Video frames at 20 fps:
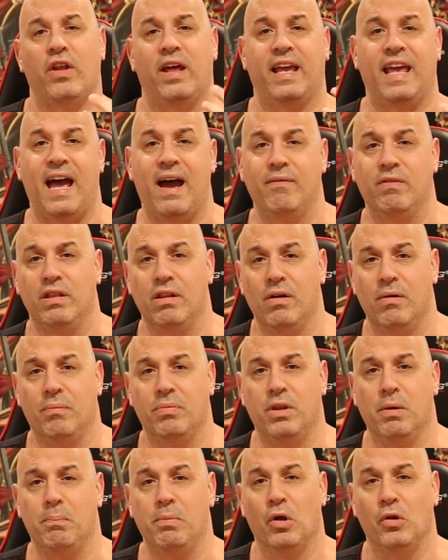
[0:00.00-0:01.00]
like having the,
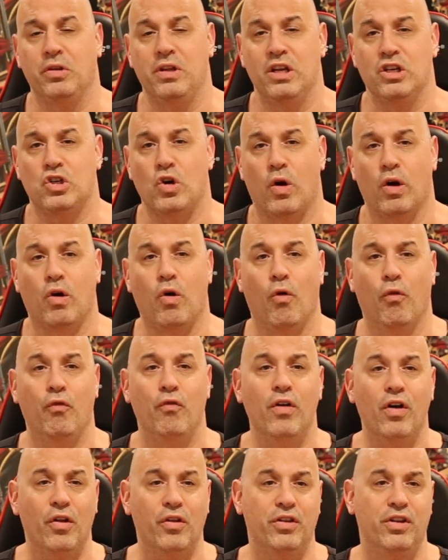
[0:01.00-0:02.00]
the built-in charcoal
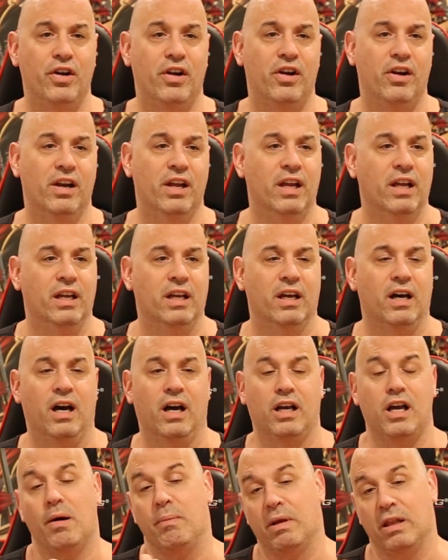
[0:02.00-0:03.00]
filter,
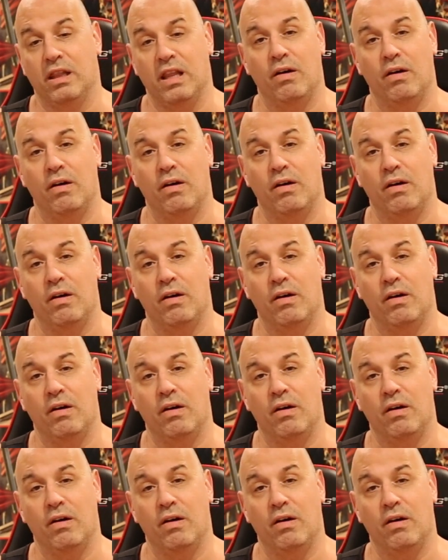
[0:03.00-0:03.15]
uh, coming